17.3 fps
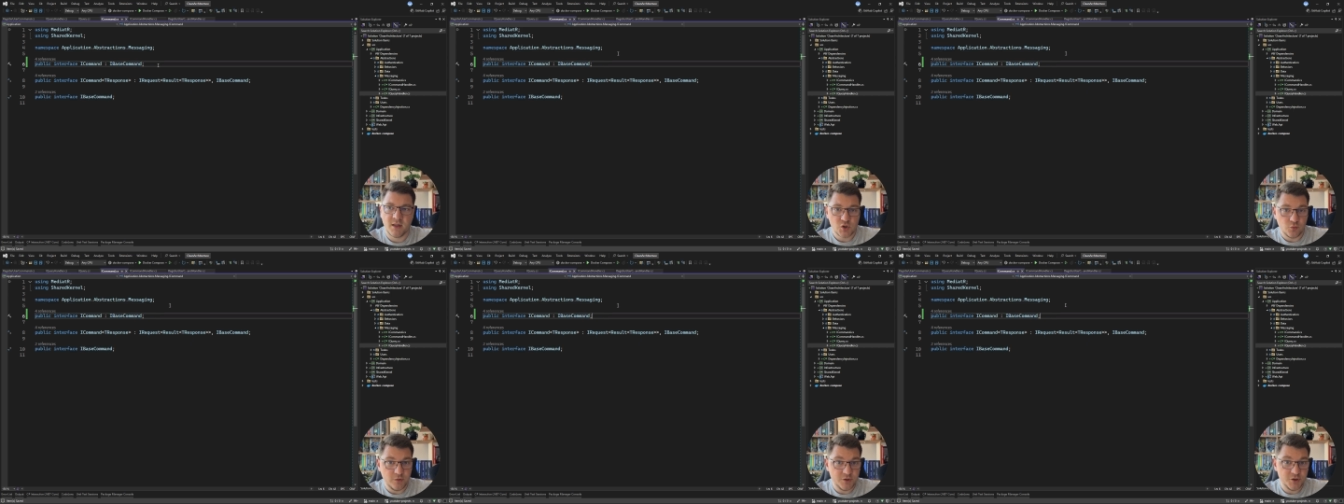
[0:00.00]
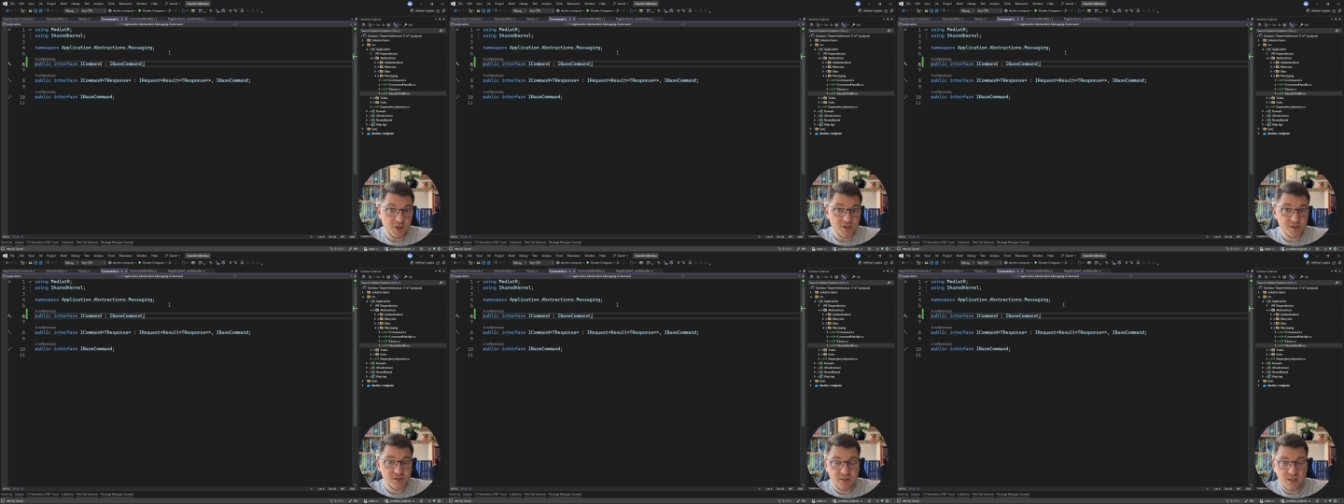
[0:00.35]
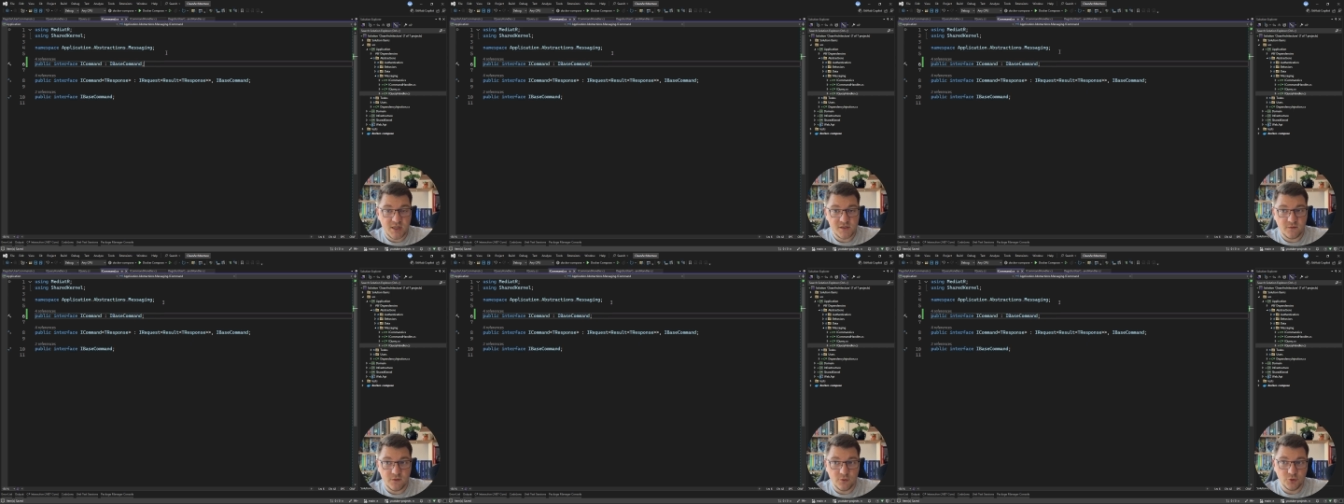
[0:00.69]
So with just
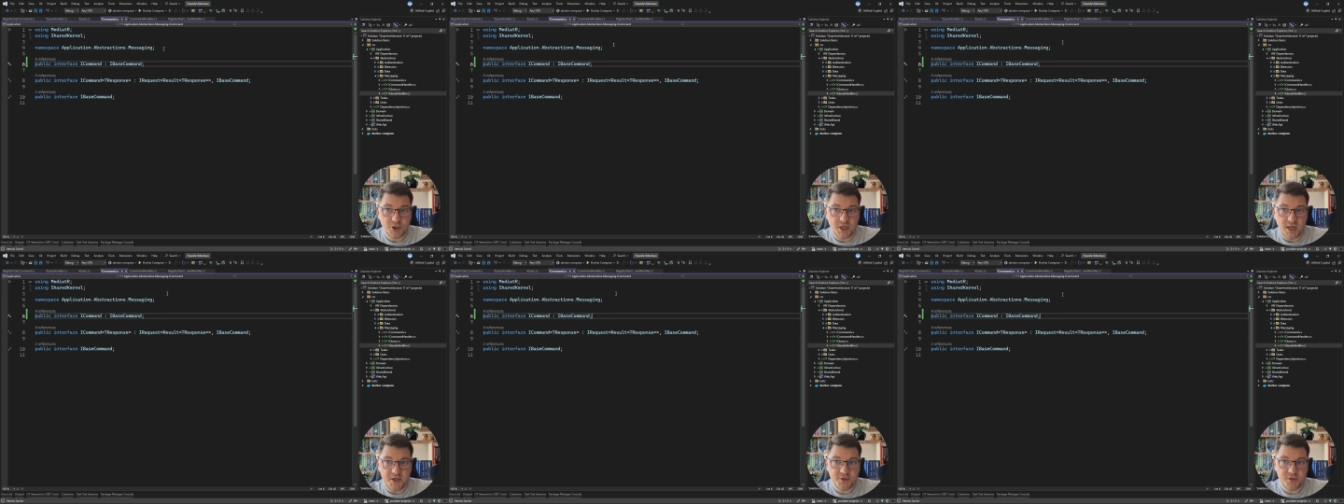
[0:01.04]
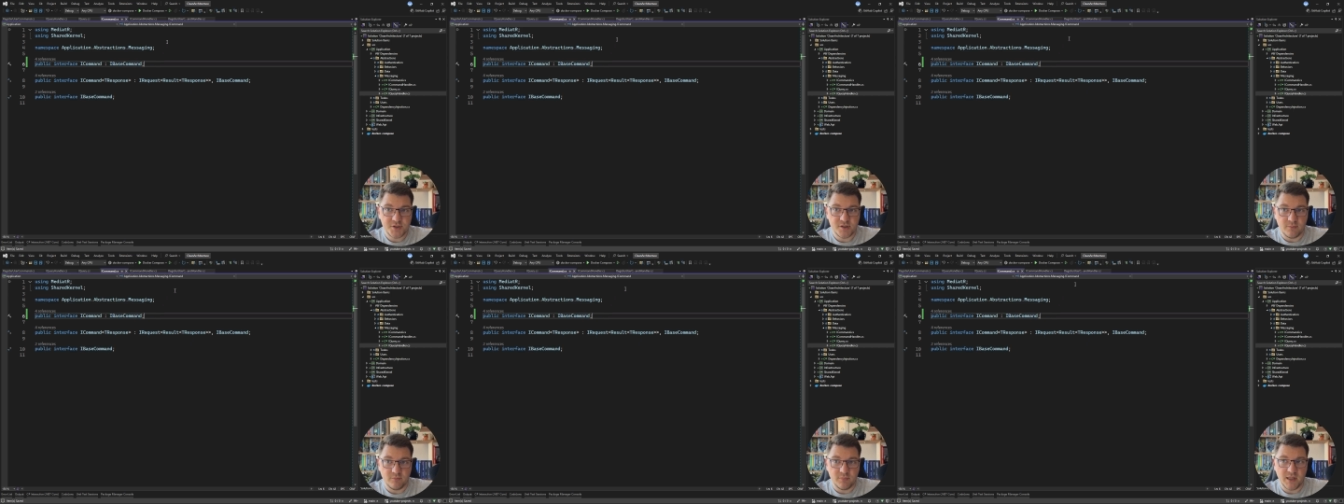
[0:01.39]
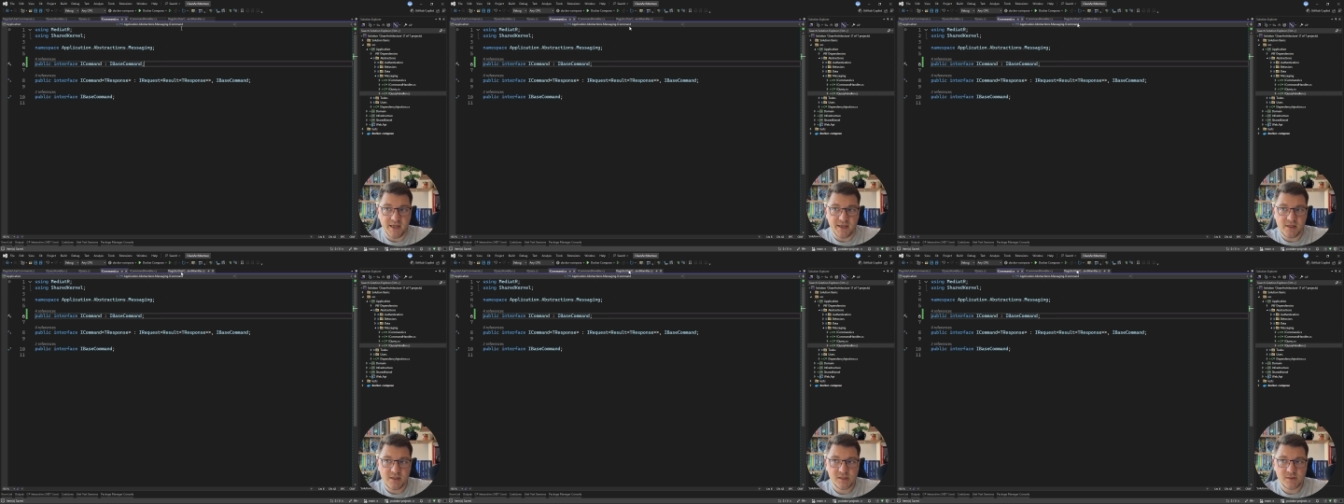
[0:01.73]
these few changes in
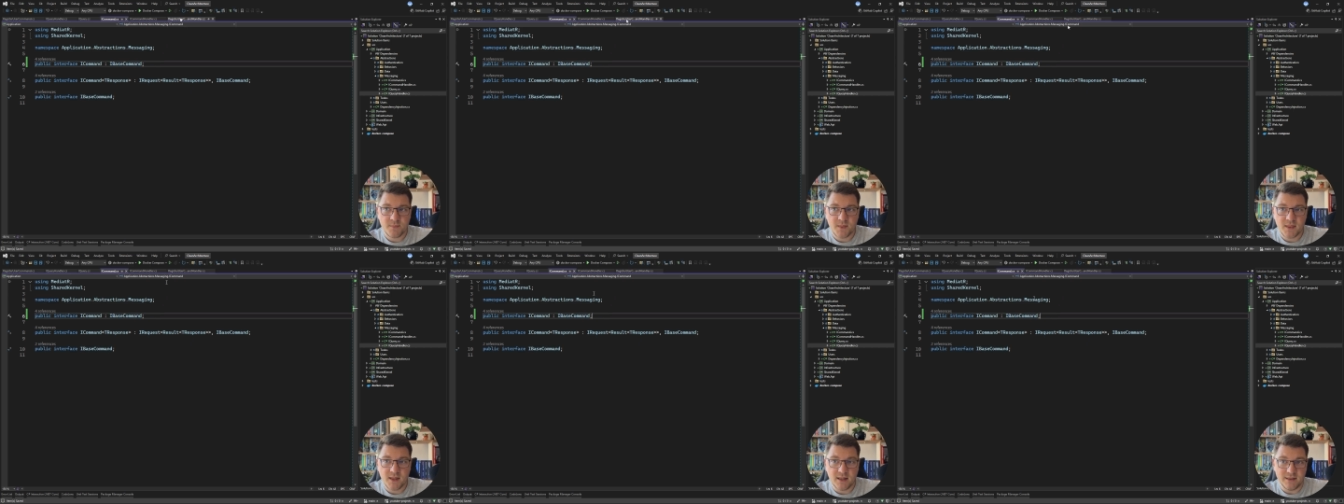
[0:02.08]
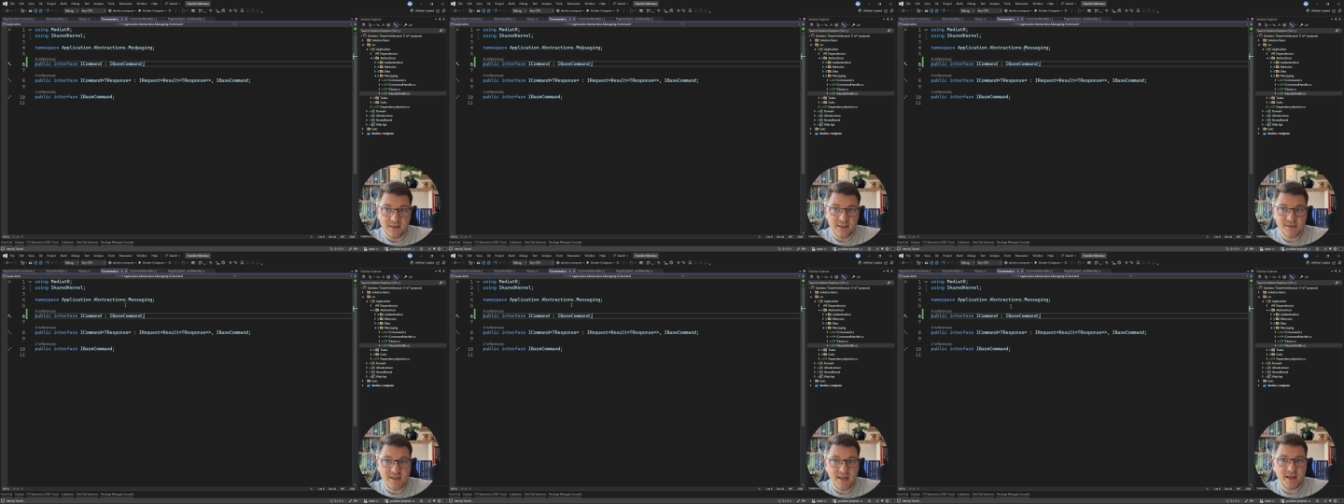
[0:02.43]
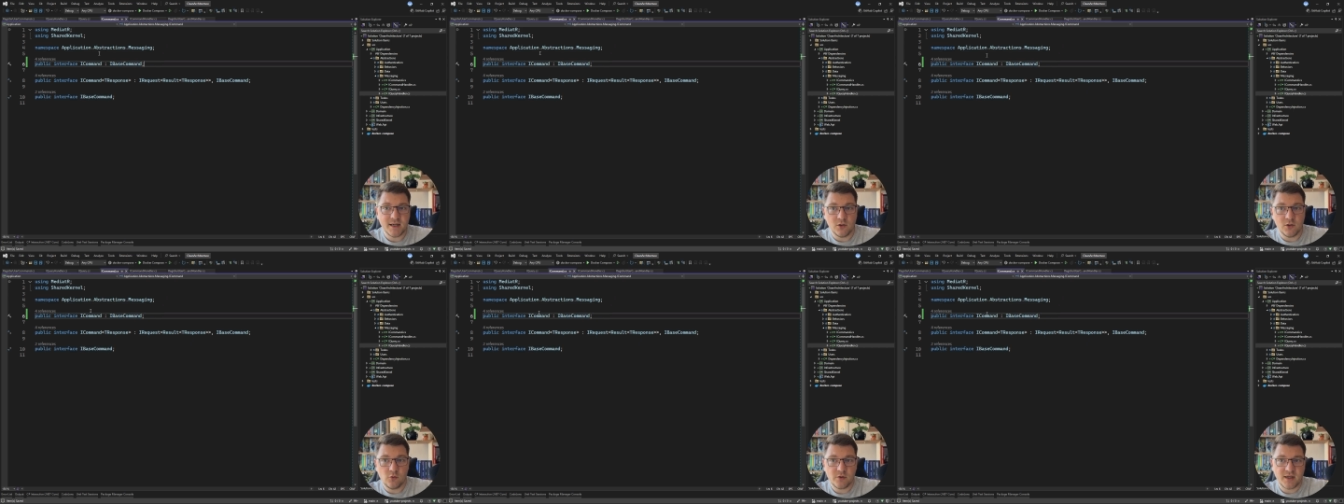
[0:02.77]
place, let's
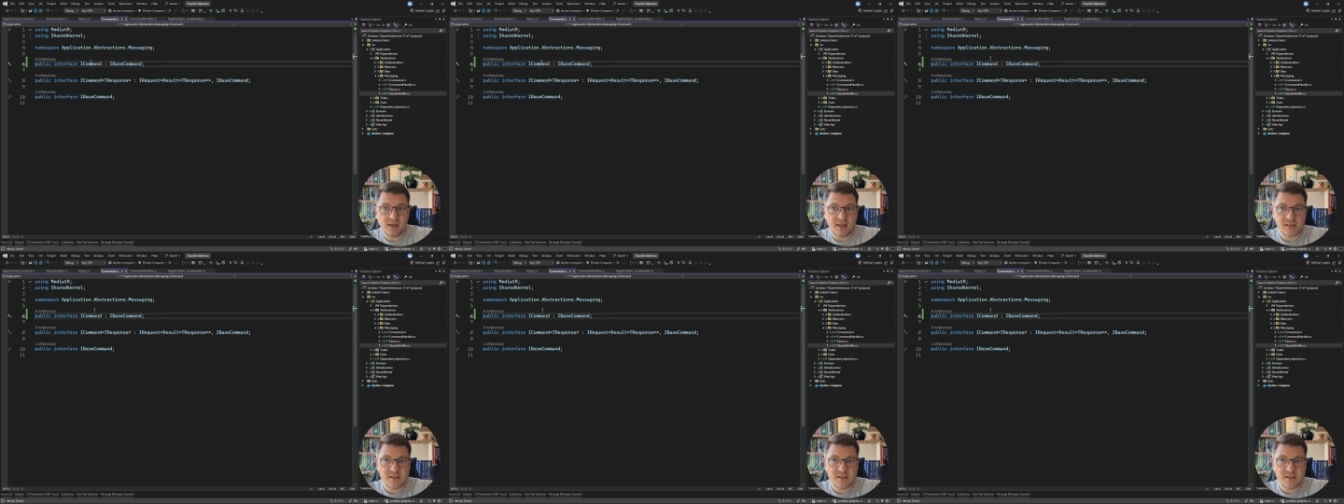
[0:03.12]
take a look